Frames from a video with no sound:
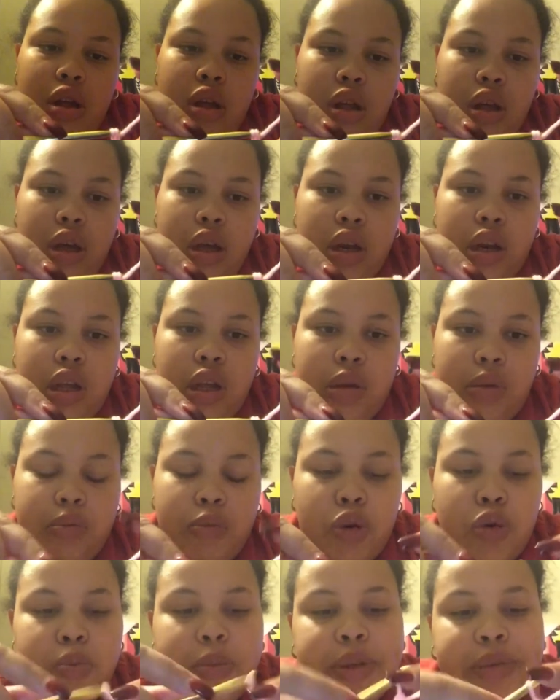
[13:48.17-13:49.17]
any
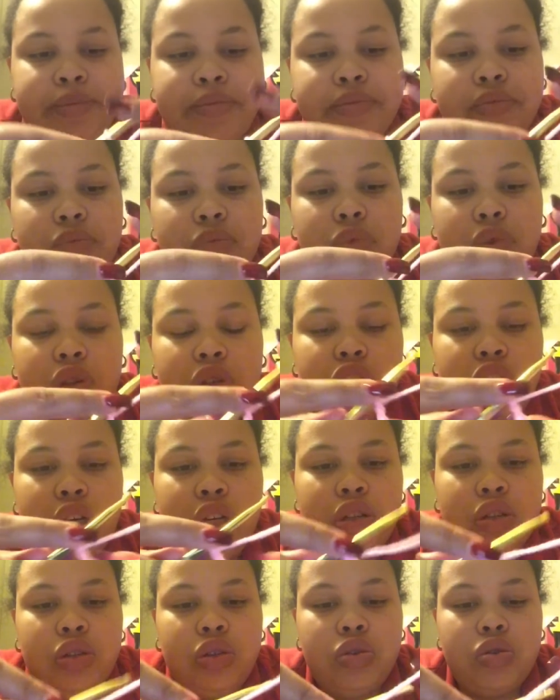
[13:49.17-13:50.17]
moment. Chain
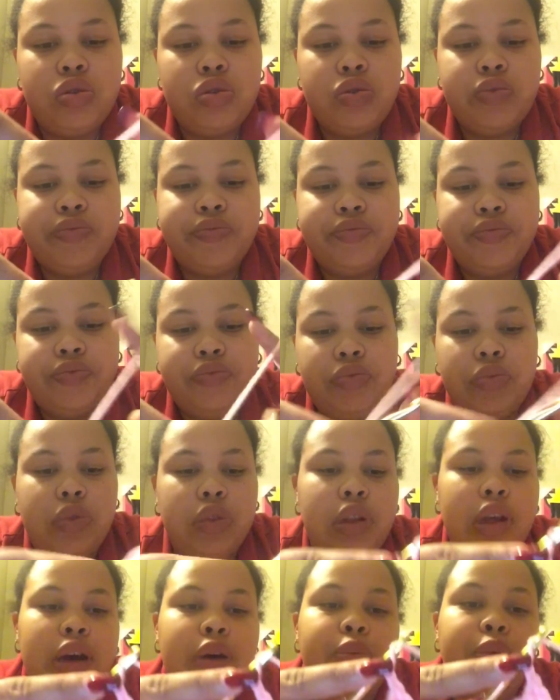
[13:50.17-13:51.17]
two.
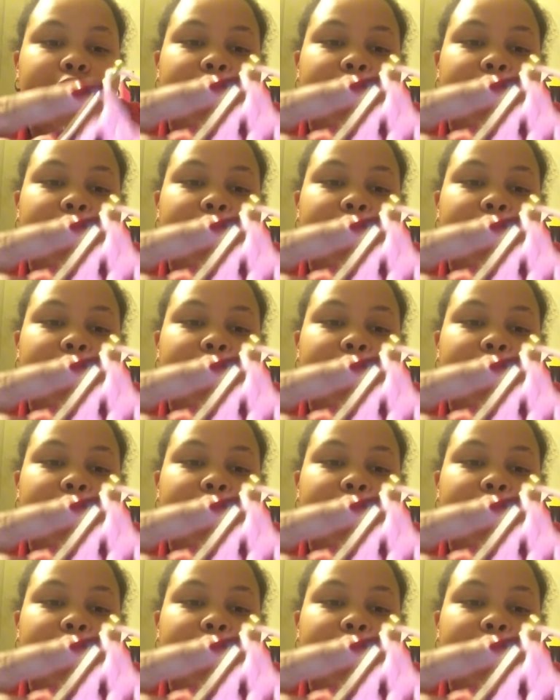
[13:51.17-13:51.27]
Now we